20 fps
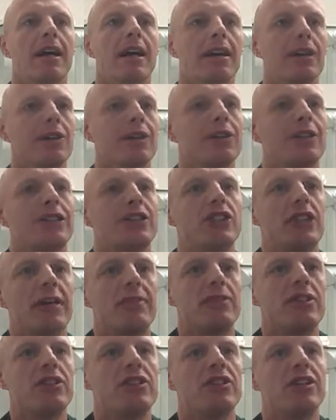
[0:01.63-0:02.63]
Hello, it's
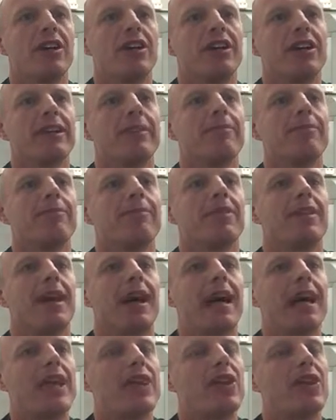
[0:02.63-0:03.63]
James and Ciardi.
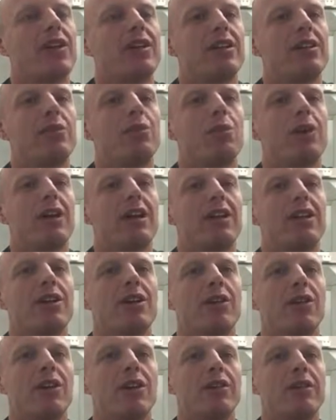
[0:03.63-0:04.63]
I thought you'd want to
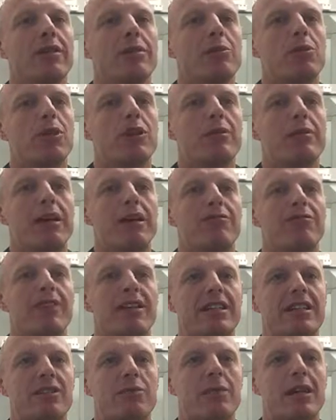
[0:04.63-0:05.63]
know a little bit more about
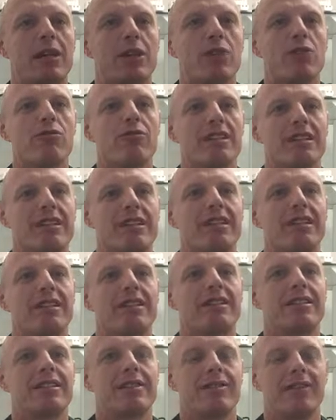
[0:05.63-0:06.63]
medical
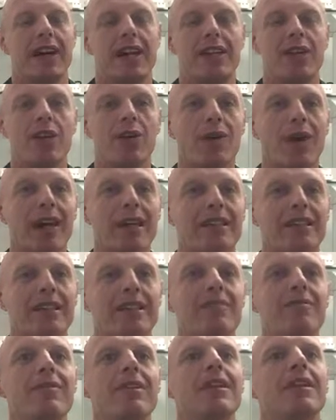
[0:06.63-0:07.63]
residents. I know I
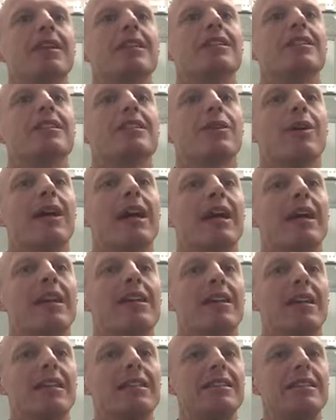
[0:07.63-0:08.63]
did. So I had a
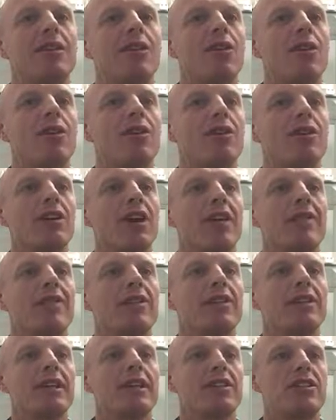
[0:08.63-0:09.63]
nice long
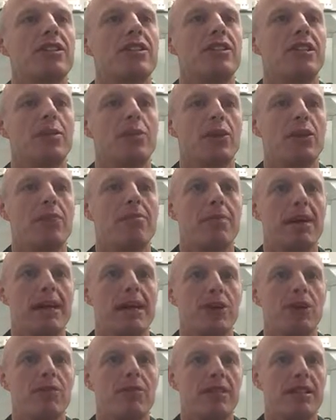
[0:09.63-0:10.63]
conversation with a
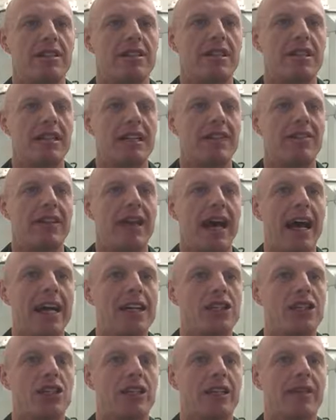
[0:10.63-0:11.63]
medical resident named
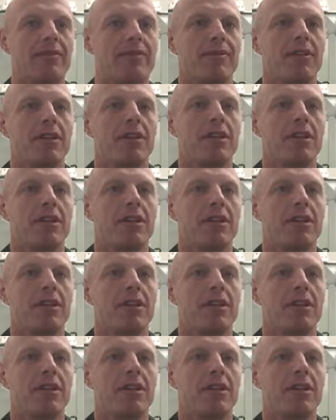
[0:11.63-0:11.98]
Ashley,